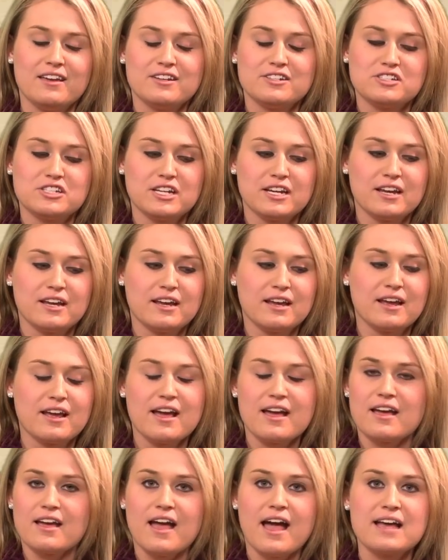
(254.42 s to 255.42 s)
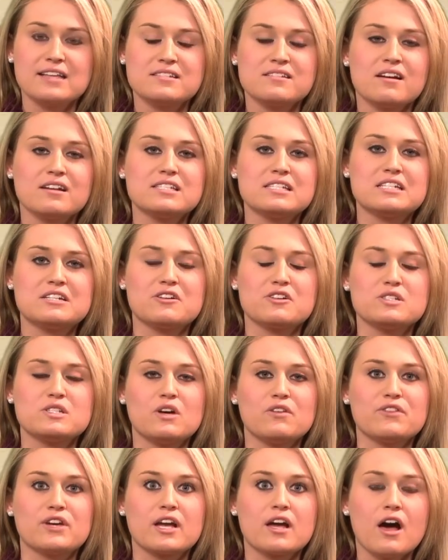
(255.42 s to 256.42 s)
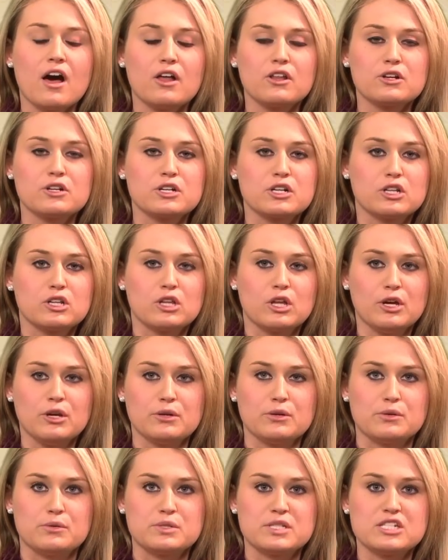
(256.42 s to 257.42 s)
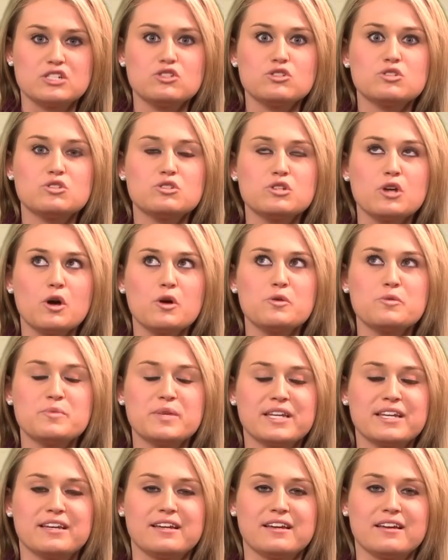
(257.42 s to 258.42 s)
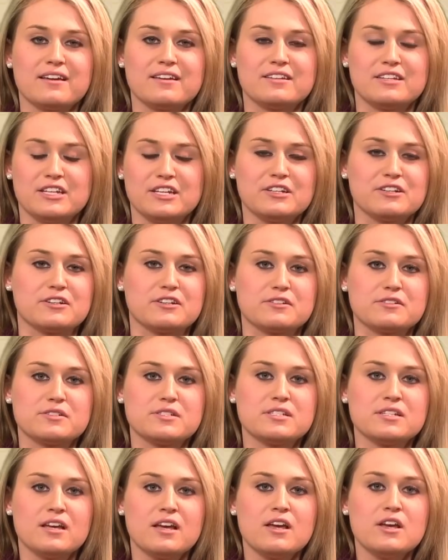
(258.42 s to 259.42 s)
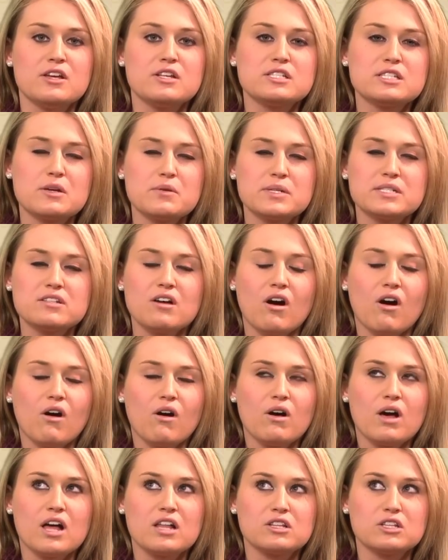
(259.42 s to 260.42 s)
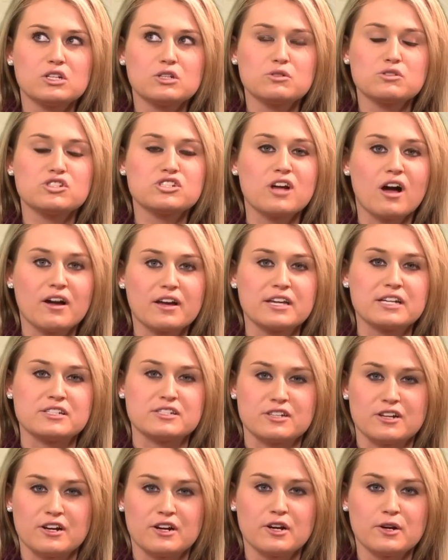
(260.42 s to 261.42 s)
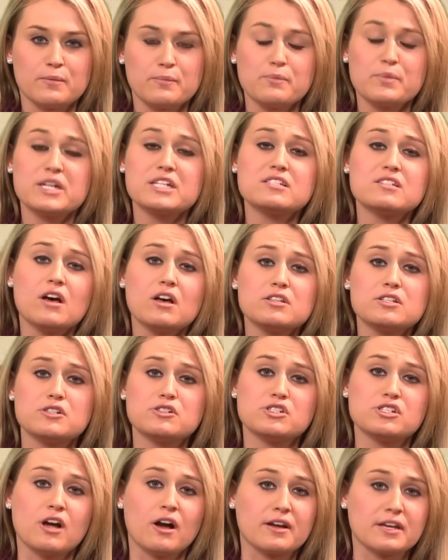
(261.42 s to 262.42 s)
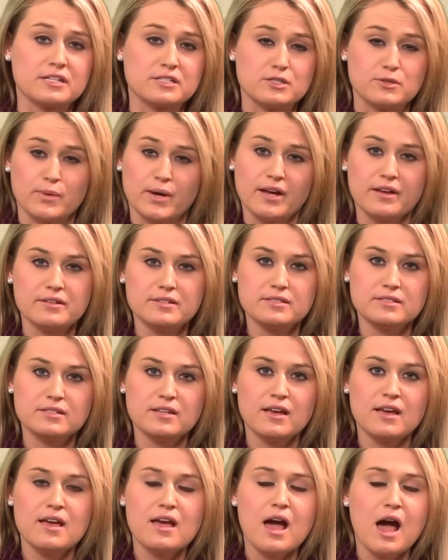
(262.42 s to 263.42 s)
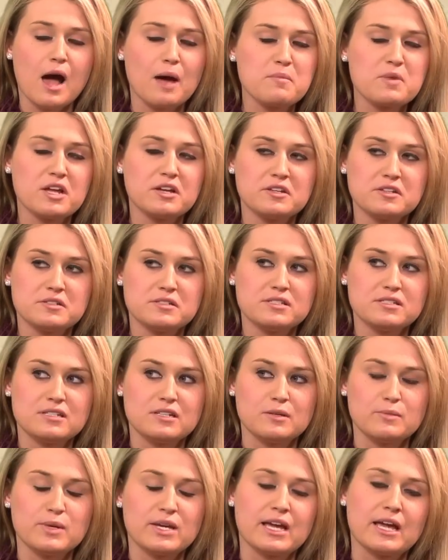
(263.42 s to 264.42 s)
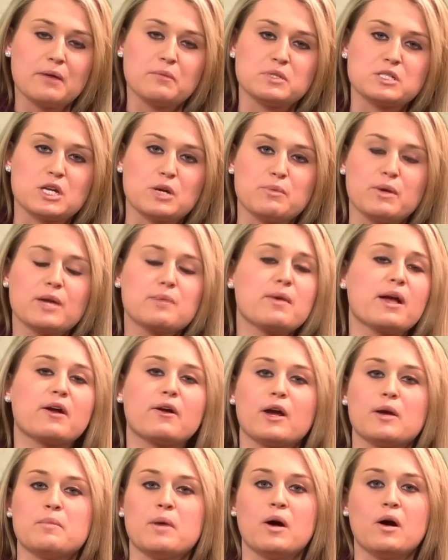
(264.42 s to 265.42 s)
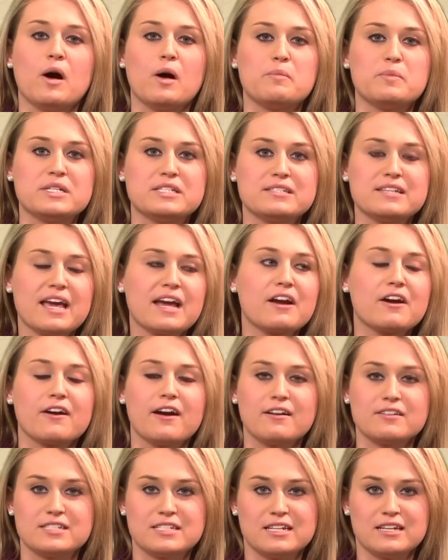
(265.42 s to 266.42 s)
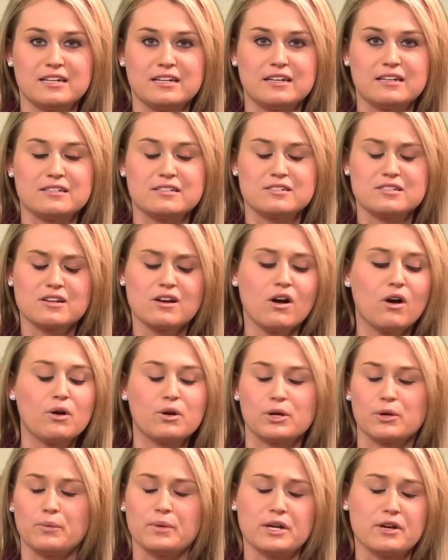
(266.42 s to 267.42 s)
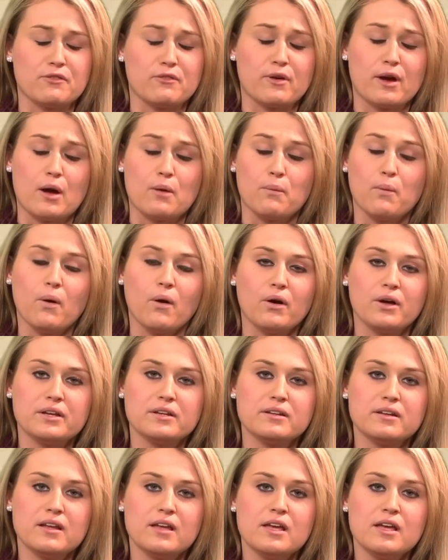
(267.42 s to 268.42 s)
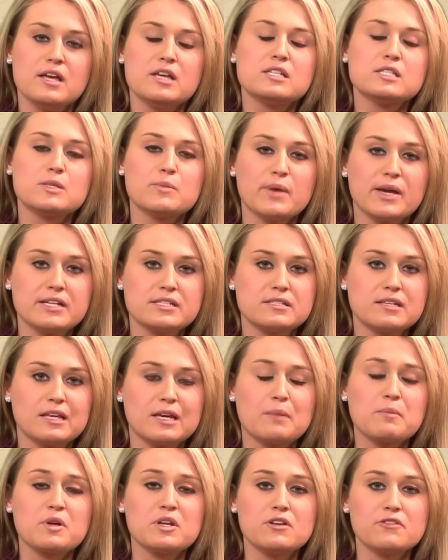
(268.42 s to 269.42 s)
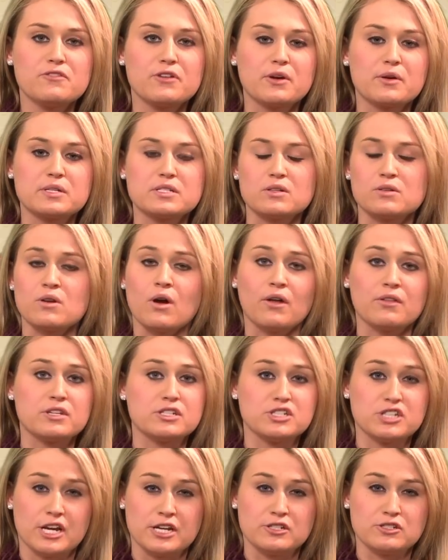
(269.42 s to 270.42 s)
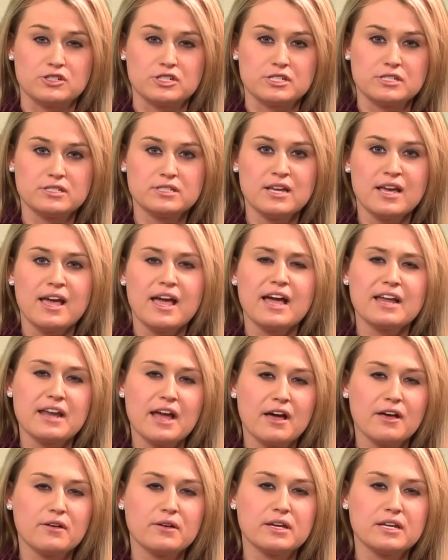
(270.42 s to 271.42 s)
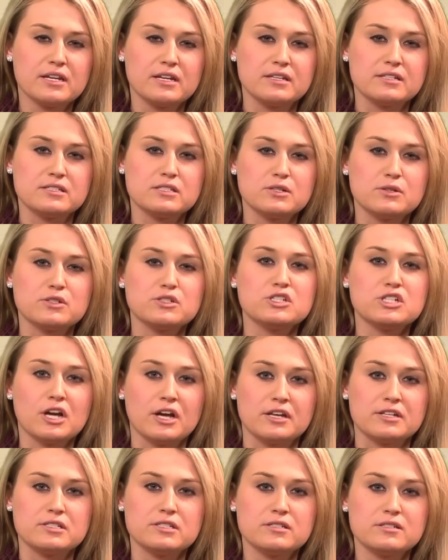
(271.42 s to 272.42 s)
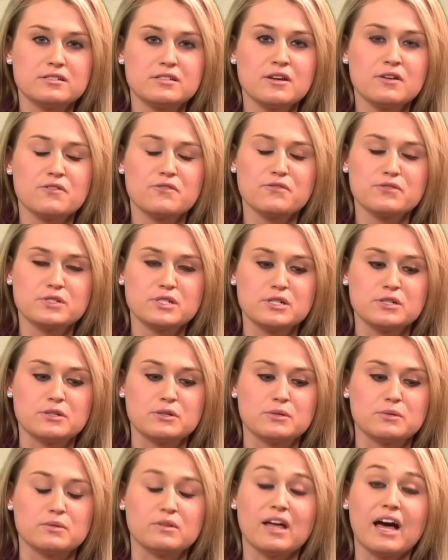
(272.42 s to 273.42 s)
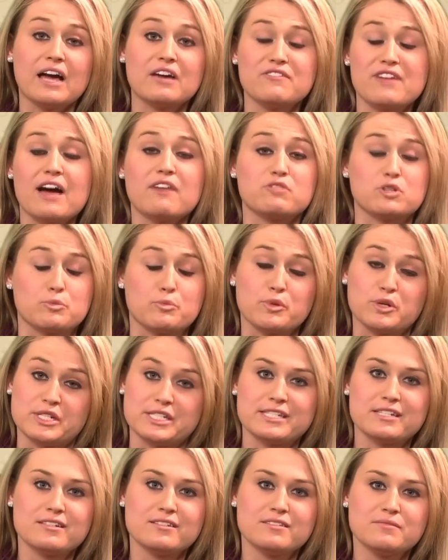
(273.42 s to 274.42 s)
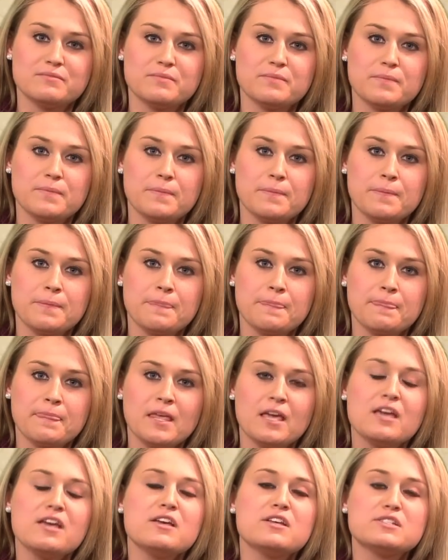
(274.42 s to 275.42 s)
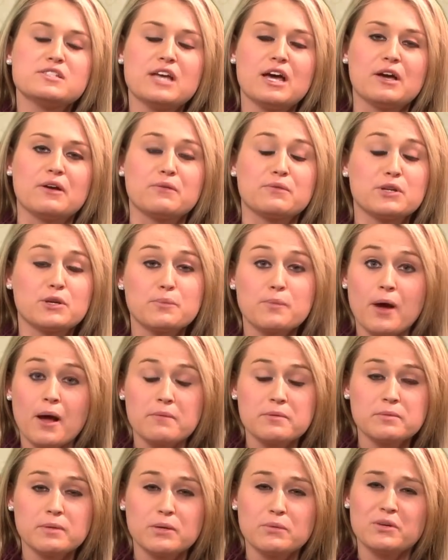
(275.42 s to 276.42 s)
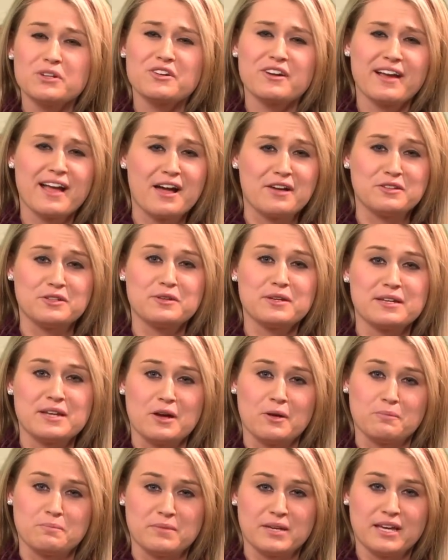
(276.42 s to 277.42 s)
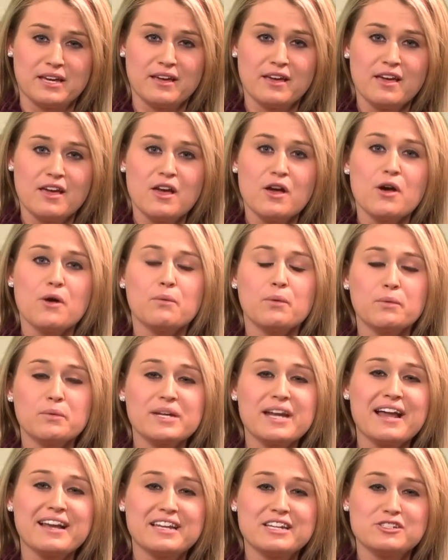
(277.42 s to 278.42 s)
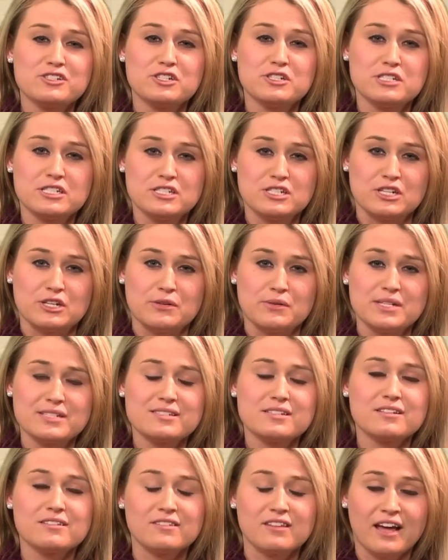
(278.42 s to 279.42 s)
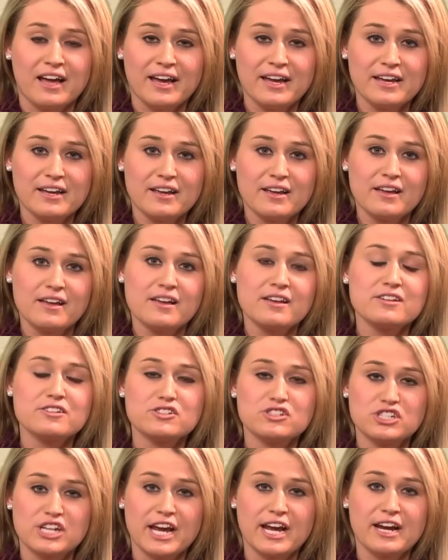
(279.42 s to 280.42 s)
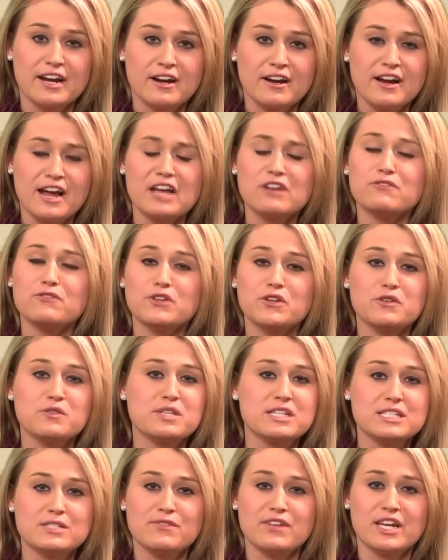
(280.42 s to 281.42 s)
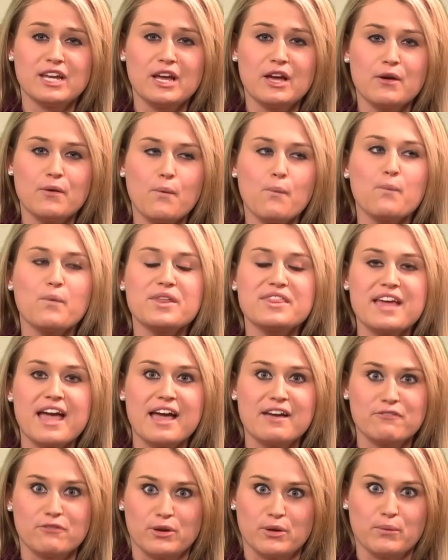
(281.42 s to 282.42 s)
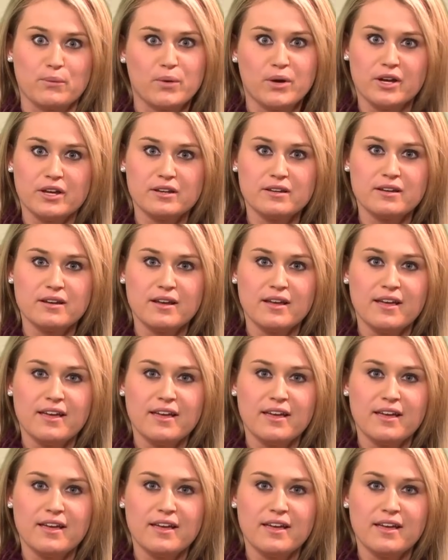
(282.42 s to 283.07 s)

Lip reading: She has not seen herself in colored clothes in so many years. So it's all a little shocking to her, but it's also shocking to us. I'm not used to being able to go pick my grandma up and take her out to eat and to call her whenever I want. So basically, I'm going to focus on all the changes and how it is to adjust to life after prison. So you're probably wondering how you can help me. Well, what I need you to do is to like, share, and view this video with everyone.